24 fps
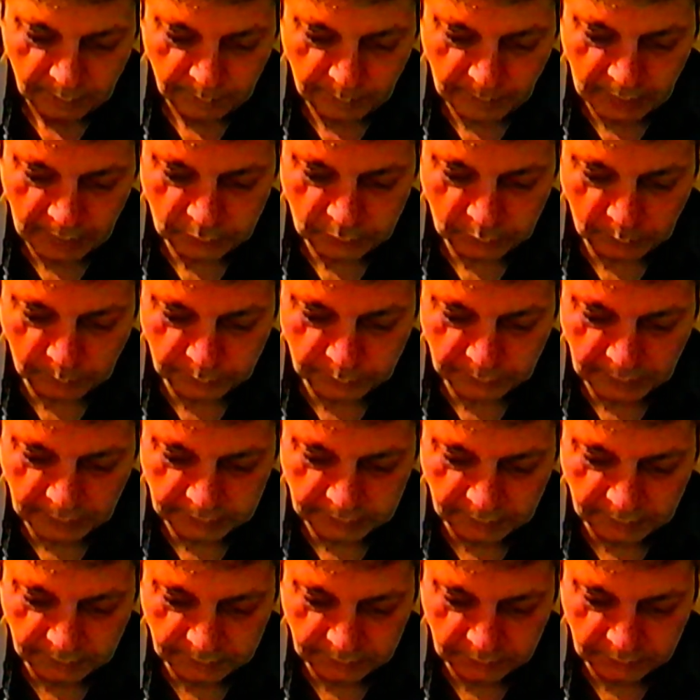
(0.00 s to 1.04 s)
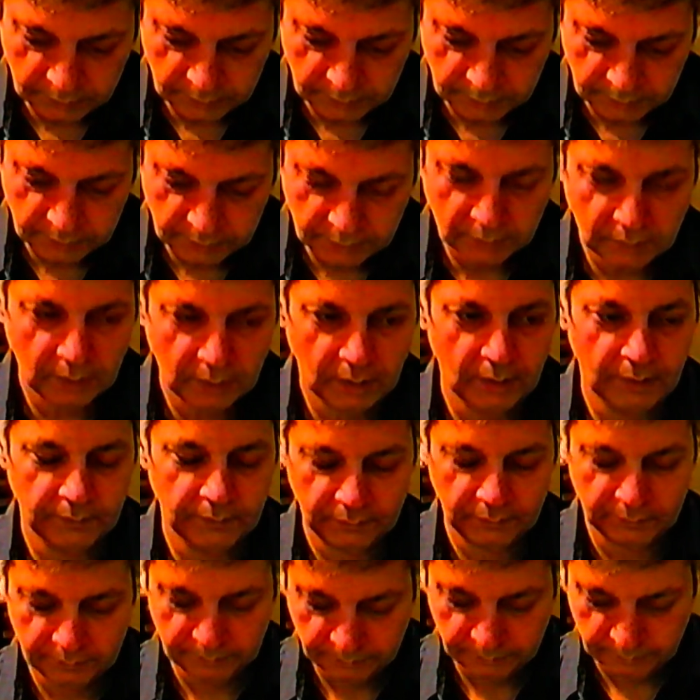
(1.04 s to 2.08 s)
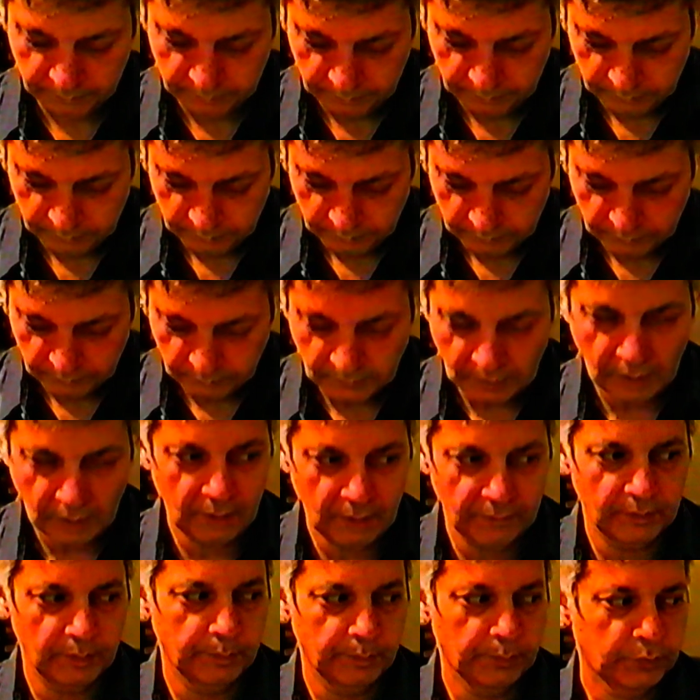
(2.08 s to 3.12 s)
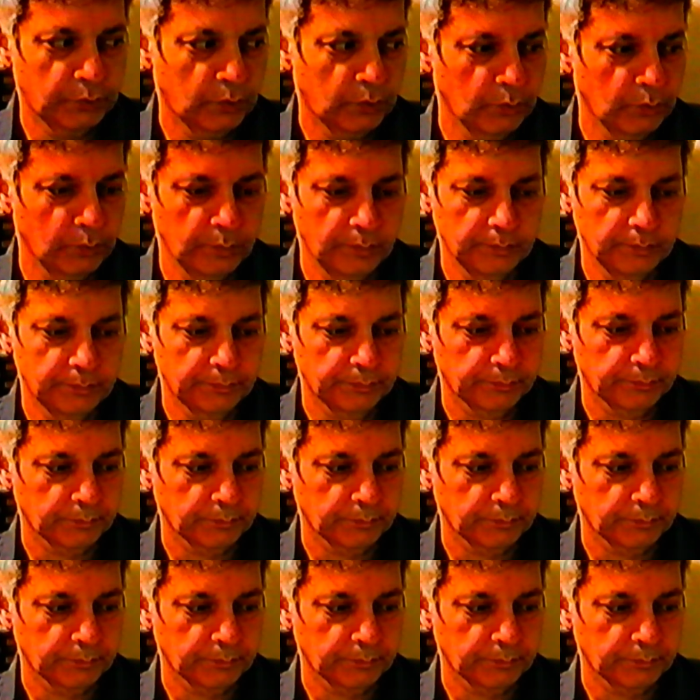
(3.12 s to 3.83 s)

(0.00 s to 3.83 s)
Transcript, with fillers: microprocessors of, of a probe